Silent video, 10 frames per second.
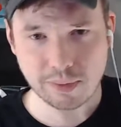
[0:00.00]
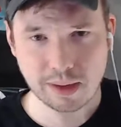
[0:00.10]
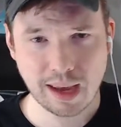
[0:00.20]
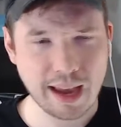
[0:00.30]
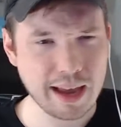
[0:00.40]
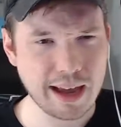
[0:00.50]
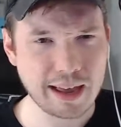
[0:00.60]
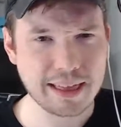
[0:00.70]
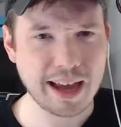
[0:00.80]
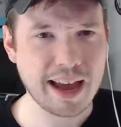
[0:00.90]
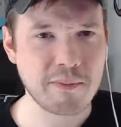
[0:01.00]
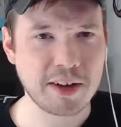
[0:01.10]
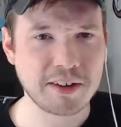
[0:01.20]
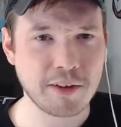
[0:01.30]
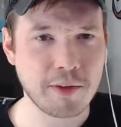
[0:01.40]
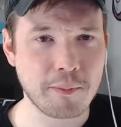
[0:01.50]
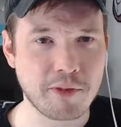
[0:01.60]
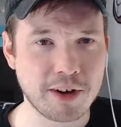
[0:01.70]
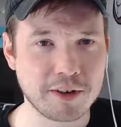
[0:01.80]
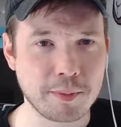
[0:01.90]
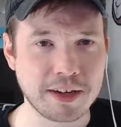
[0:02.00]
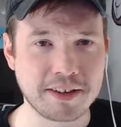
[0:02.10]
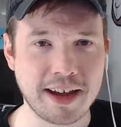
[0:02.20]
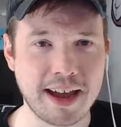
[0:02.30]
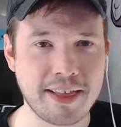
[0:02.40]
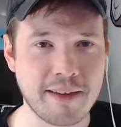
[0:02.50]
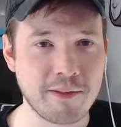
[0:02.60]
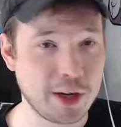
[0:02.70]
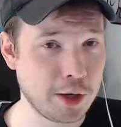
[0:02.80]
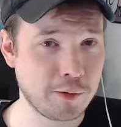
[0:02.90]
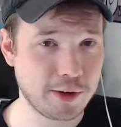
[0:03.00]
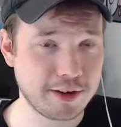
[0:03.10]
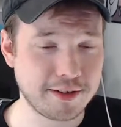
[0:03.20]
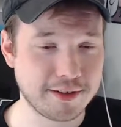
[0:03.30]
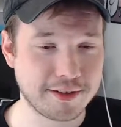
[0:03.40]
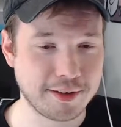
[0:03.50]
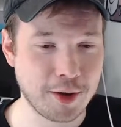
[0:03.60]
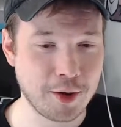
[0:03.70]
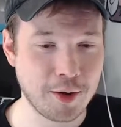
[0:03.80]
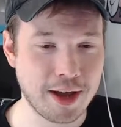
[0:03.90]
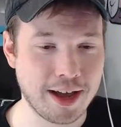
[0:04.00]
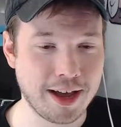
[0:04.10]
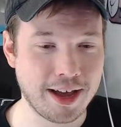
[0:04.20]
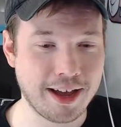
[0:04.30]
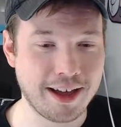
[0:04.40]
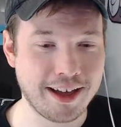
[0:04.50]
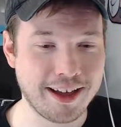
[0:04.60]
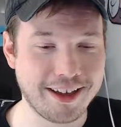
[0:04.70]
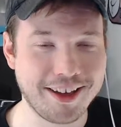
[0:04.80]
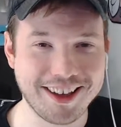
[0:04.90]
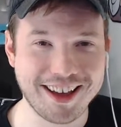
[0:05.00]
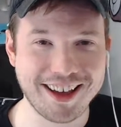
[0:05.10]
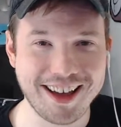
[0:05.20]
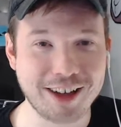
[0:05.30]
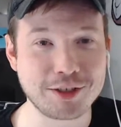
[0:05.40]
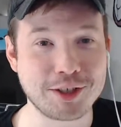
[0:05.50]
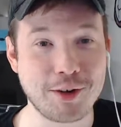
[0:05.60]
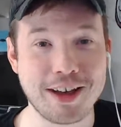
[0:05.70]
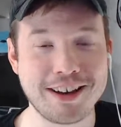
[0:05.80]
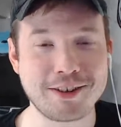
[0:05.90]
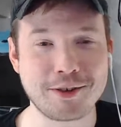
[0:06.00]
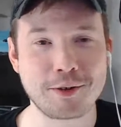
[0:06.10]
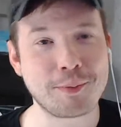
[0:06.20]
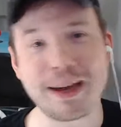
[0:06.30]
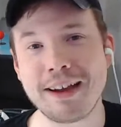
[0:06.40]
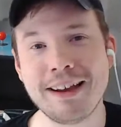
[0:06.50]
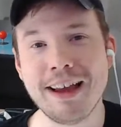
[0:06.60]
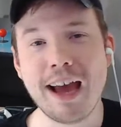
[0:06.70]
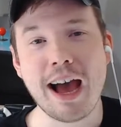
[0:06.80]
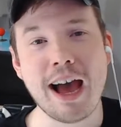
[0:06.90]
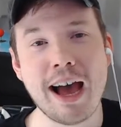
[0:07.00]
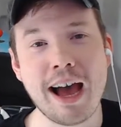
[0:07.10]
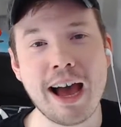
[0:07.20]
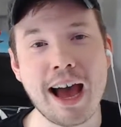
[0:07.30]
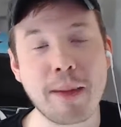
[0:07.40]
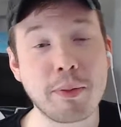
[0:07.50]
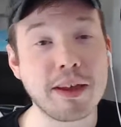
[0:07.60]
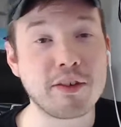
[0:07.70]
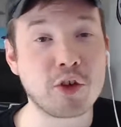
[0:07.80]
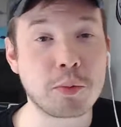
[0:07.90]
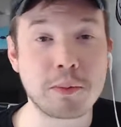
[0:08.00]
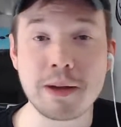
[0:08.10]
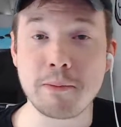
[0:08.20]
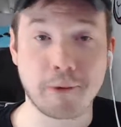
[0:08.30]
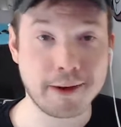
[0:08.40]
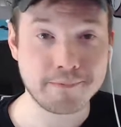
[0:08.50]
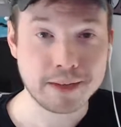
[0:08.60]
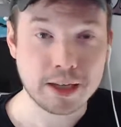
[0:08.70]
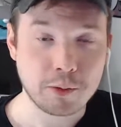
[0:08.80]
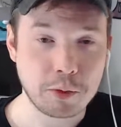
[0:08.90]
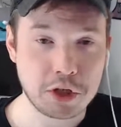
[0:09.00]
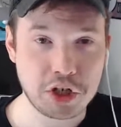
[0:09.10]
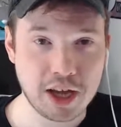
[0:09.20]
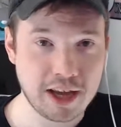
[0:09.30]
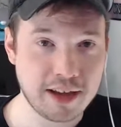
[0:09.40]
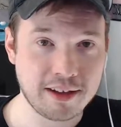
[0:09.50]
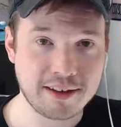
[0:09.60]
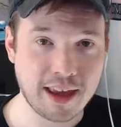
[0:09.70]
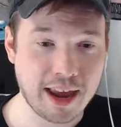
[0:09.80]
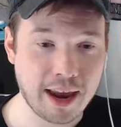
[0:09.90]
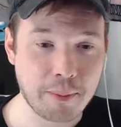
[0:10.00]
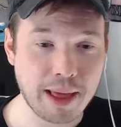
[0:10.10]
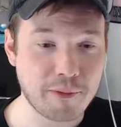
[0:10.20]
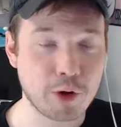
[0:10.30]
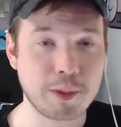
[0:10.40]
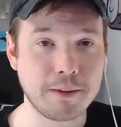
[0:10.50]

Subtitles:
I think I have myself up first because I had that video first. So I'll just go ahead and introduce mine. I played Super Meat Boy, which is a platformer,